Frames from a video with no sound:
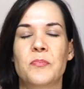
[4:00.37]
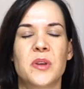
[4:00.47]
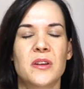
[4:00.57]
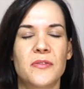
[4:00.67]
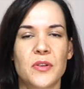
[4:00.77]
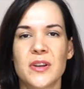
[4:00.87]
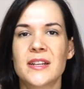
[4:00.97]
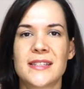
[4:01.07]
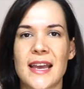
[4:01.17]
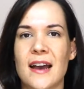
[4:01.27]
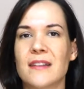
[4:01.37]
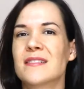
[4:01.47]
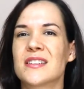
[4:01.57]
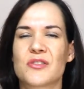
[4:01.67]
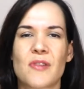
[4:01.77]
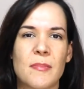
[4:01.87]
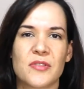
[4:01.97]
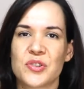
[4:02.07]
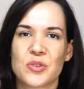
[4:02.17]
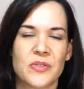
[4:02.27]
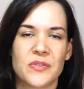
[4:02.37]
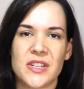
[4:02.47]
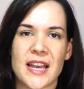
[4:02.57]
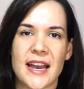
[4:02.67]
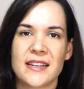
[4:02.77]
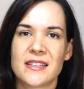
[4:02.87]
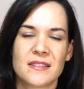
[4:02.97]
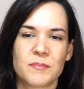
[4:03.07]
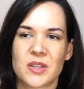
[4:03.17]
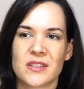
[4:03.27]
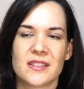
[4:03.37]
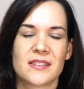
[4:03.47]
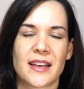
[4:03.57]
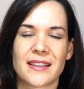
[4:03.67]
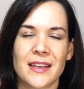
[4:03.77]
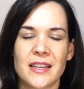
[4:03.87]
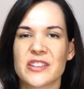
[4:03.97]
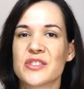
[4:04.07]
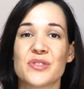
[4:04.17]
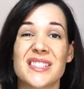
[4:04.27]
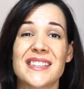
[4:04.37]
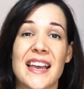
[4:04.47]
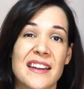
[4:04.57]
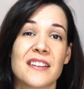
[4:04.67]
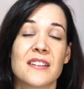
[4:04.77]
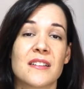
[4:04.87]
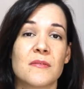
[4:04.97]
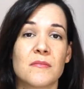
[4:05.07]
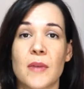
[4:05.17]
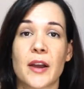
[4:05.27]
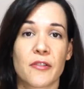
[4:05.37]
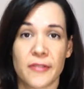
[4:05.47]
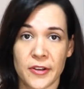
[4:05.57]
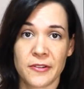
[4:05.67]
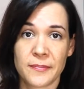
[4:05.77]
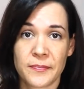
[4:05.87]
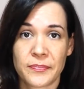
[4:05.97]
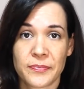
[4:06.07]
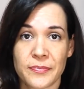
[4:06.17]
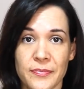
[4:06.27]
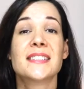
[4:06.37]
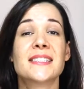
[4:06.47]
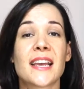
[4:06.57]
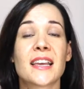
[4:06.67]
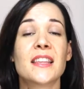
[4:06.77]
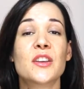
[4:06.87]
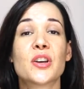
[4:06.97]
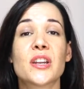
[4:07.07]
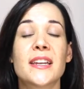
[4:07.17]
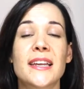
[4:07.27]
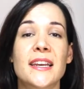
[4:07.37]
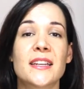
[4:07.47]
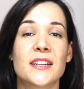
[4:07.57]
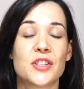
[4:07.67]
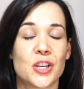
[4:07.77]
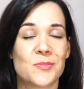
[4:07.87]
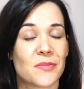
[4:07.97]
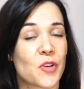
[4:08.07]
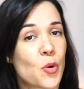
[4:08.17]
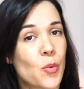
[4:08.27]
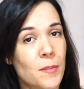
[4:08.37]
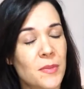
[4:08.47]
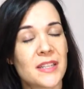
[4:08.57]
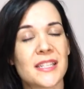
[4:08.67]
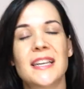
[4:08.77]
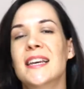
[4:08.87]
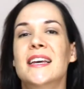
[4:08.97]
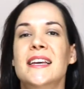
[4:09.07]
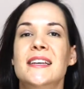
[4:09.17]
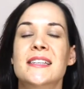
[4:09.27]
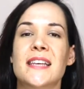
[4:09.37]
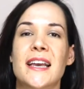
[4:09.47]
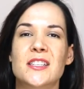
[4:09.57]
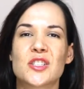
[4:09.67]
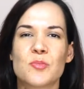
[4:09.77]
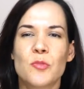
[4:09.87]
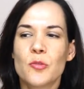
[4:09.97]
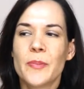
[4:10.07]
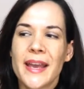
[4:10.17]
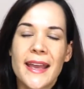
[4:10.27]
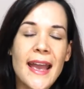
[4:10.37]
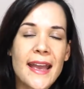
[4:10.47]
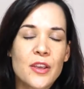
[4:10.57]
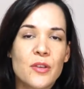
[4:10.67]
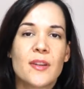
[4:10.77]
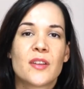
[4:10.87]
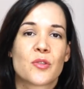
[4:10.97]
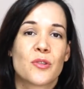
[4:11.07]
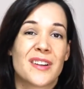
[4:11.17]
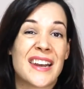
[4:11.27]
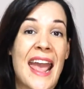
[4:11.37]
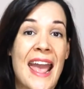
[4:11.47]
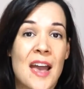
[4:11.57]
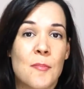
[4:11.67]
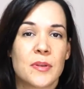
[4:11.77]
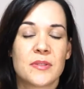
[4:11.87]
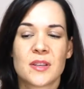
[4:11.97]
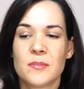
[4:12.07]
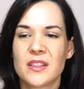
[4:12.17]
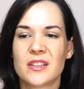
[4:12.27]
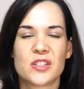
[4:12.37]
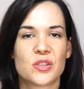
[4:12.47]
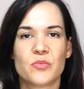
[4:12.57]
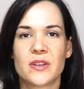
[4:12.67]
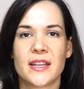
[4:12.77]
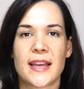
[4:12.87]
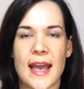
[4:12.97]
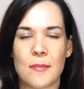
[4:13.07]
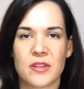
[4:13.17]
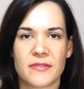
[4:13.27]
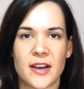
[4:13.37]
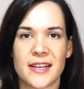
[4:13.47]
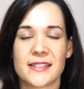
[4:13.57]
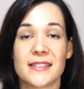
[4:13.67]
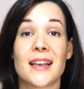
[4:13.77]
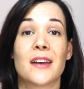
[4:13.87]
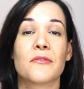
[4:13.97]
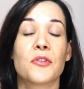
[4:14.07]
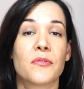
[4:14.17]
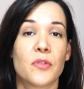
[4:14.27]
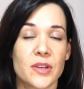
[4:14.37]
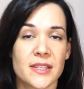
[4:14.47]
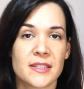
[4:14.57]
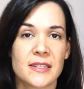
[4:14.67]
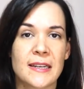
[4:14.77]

But if you're in doubt, just grab a Shure 58, because it's like the industry standard microphone. Second thing you're going to need in terms of equipment is a small PA unit or an amp, something that just really amplifies the sound of your voice.